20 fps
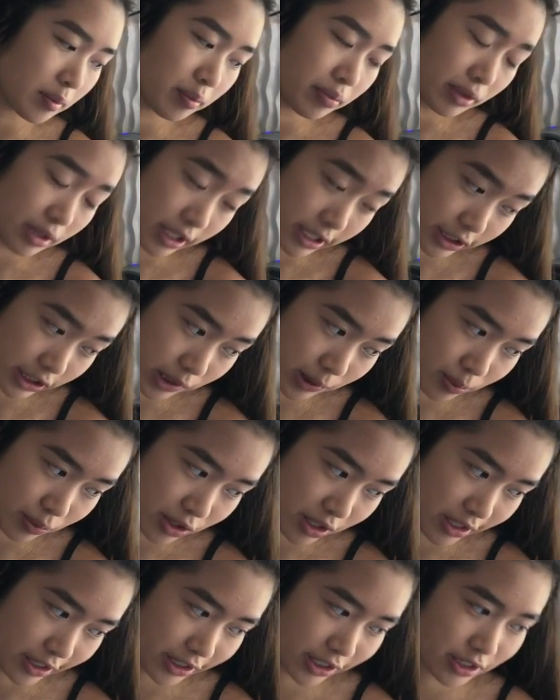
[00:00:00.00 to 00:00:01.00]
blush
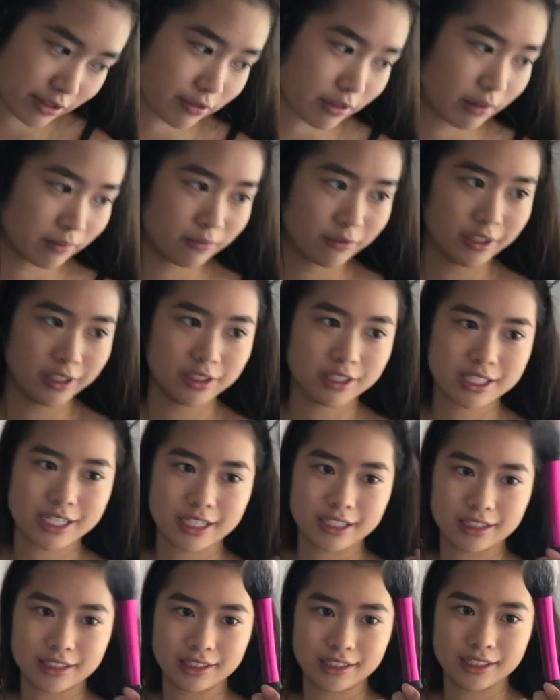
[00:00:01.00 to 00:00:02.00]
brush from Real
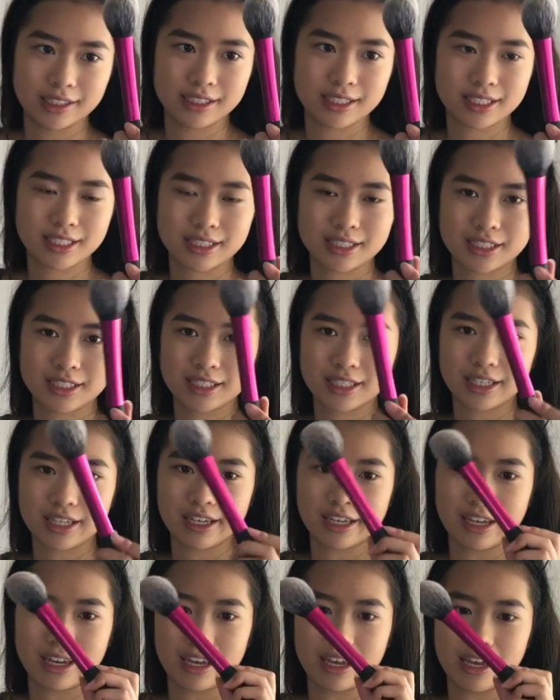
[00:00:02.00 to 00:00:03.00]
Techniques,
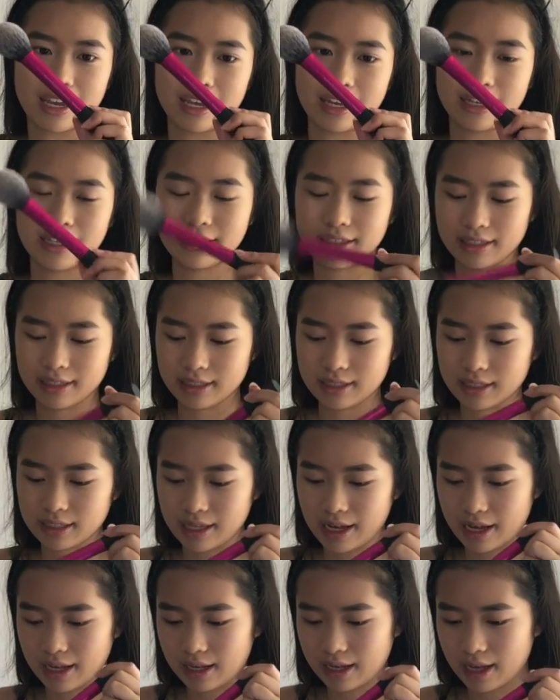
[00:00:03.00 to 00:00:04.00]
and
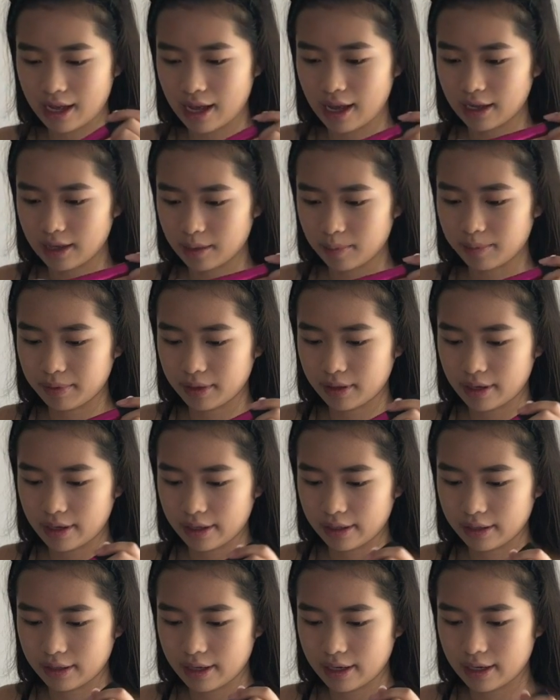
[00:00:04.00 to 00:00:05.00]
I
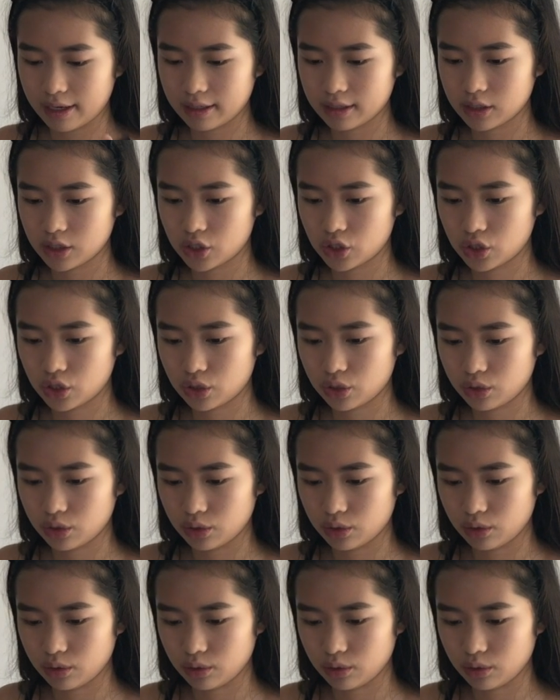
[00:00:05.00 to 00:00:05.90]
apply that to